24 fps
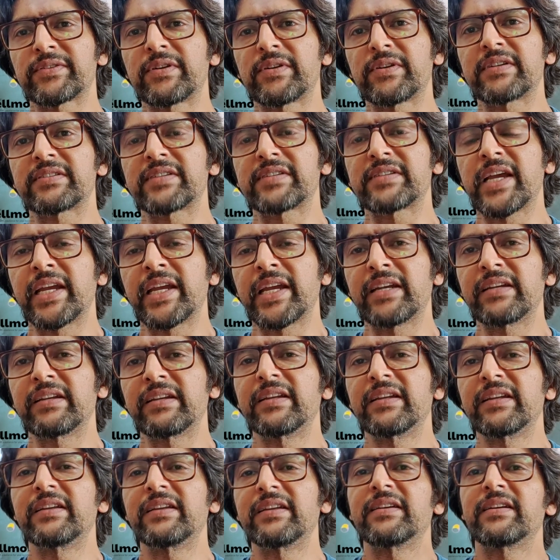got signed,
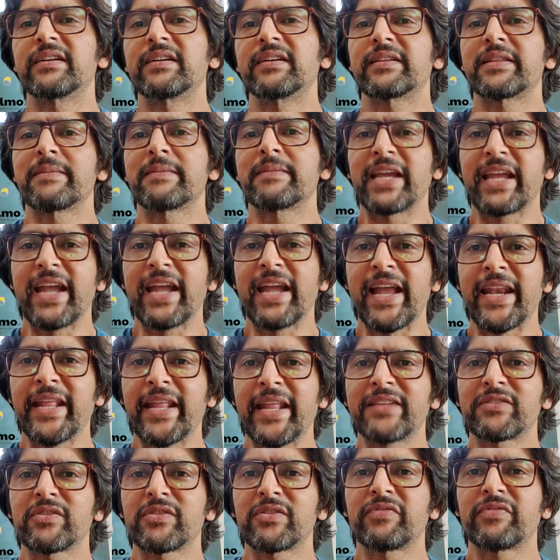the
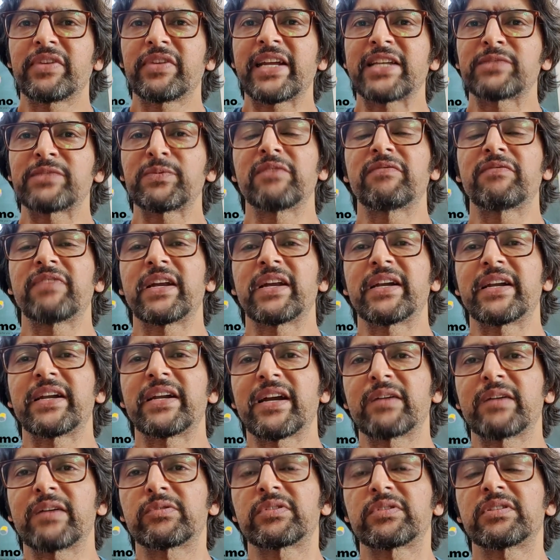mechanics of it has been figured
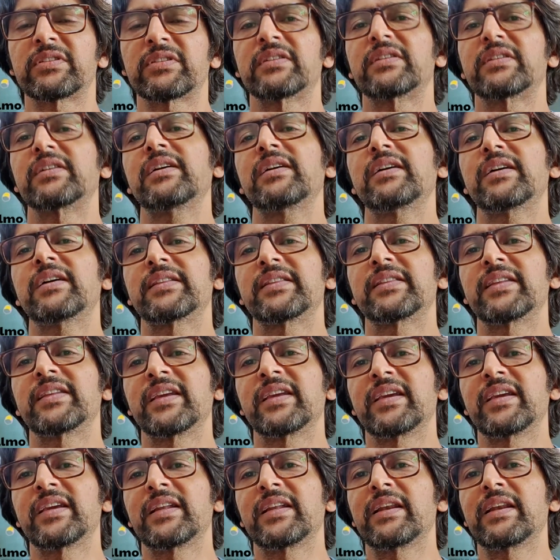out,
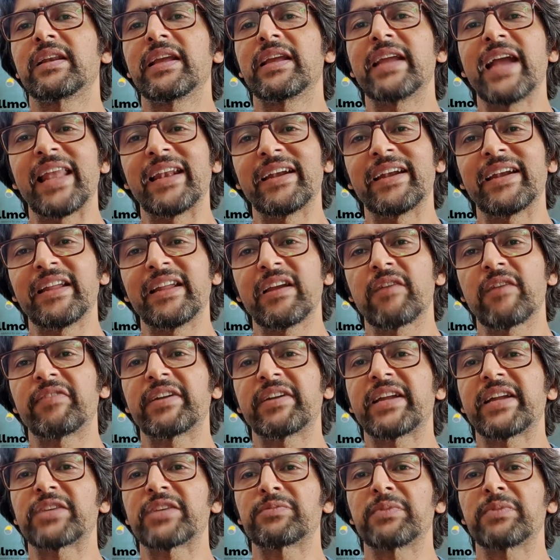the legality of it
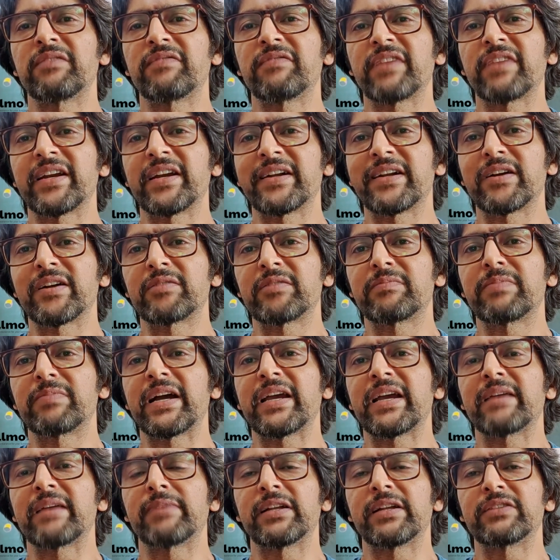has been figured out by
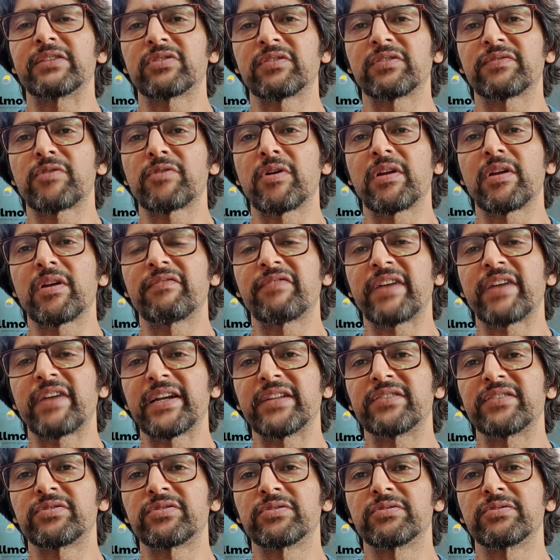a bunch of qualified
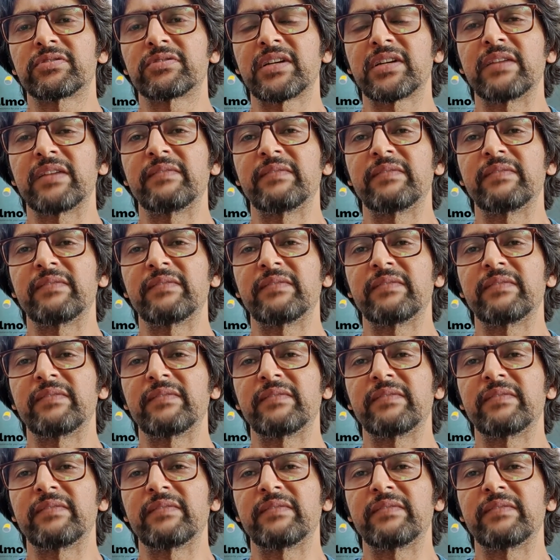institutional